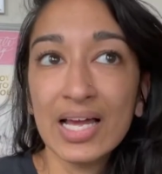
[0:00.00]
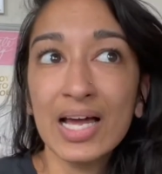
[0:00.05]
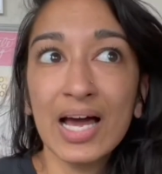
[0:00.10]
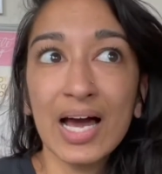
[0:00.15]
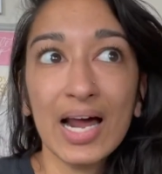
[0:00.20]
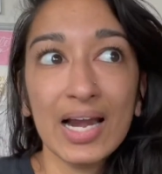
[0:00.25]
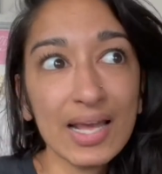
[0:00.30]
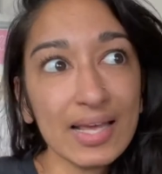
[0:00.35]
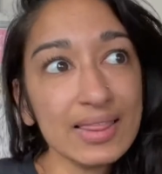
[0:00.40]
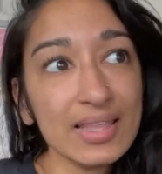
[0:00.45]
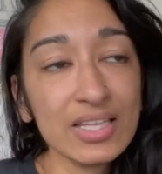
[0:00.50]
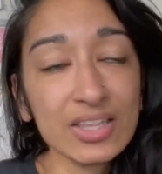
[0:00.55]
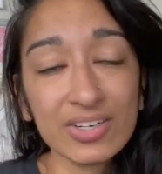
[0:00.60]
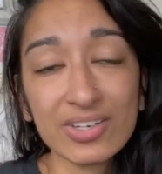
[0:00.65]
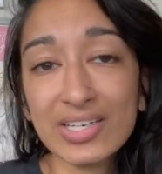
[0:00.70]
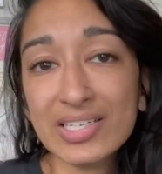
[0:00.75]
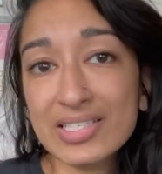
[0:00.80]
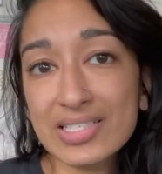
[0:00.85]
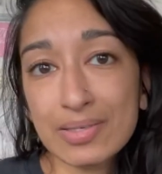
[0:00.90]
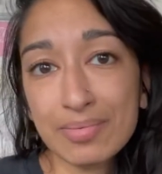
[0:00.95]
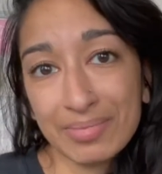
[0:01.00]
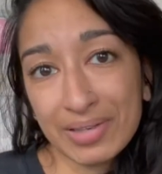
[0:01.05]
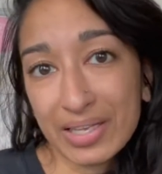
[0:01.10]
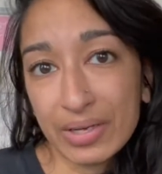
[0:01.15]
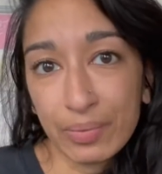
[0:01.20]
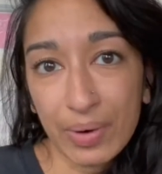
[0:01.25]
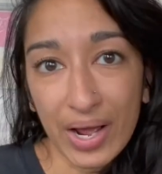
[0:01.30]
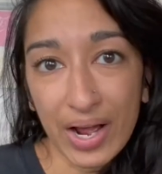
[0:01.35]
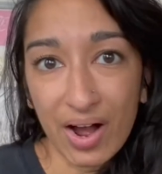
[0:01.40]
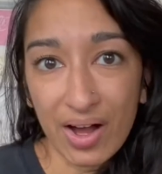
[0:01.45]
And I think there is some
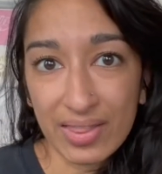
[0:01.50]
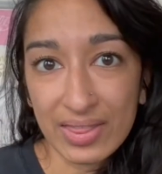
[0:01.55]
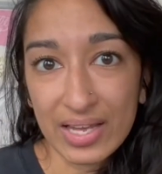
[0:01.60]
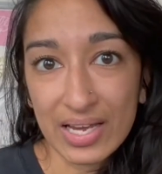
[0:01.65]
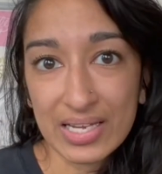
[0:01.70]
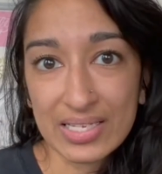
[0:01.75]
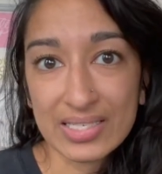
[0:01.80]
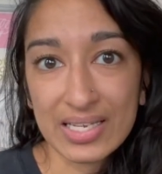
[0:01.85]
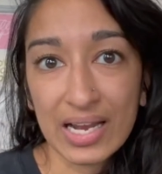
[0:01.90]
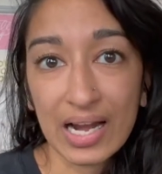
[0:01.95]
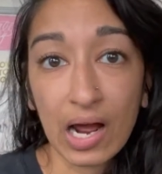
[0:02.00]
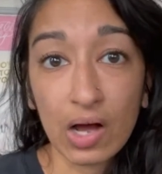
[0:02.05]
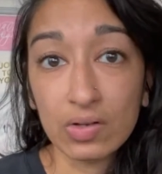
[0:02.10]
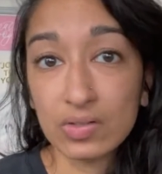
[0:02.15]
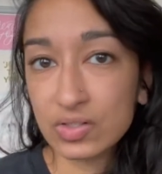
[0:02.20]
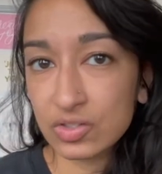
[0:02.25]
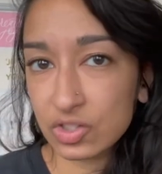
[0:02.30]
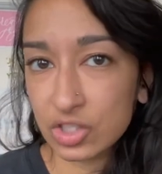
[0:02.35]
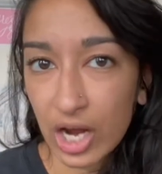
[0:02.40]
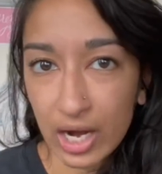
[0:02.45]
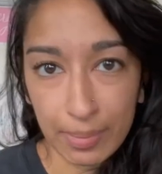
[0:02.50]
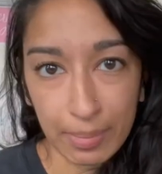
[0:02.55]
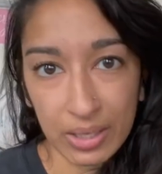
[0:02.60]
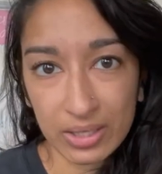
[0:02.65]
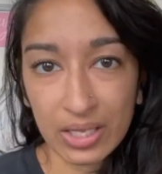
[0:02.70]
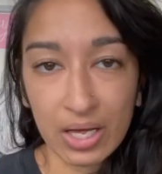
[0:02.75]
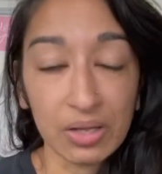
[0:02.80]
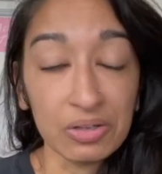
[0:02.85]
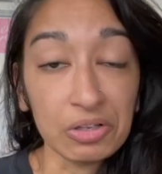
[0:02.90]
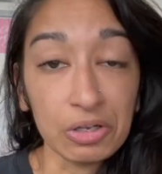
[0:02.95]
leeway on this, and I'll chat about
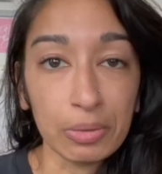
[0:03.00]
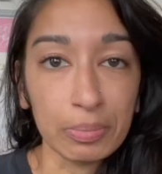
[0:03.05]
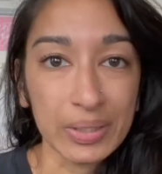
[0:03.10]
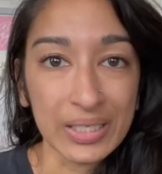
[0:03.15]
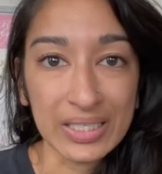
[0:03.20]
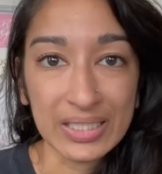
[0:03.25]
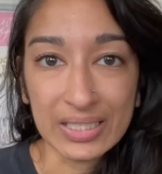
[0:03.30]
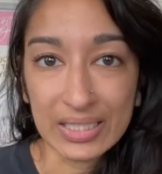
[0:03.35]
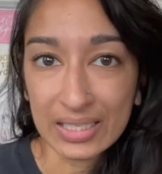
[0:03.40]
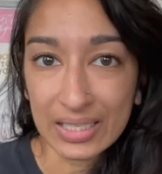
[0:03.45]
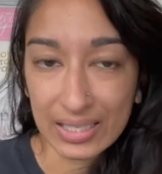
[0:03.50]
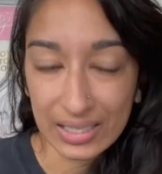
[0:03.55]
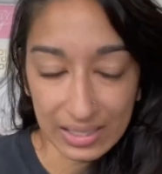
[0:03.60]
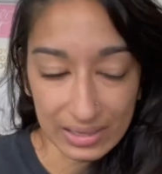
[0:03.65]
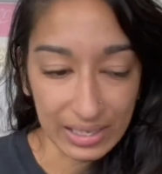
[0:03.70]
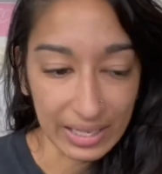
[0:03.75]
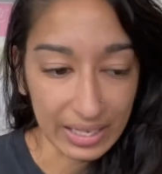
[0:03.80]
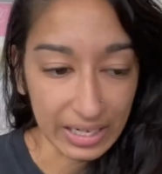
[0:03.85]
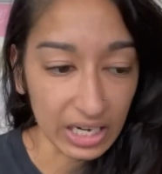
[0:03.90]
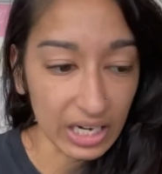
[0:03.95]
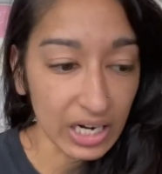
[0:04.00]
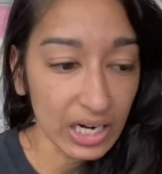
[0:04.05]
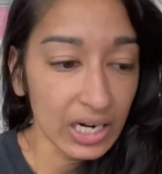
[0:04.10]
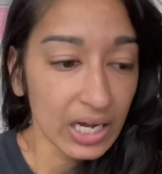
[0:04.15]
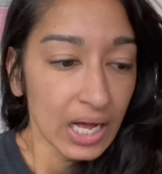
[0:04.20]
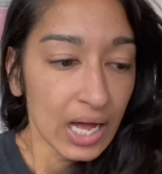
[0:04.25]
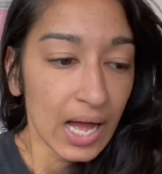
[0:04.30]
that a little bit later.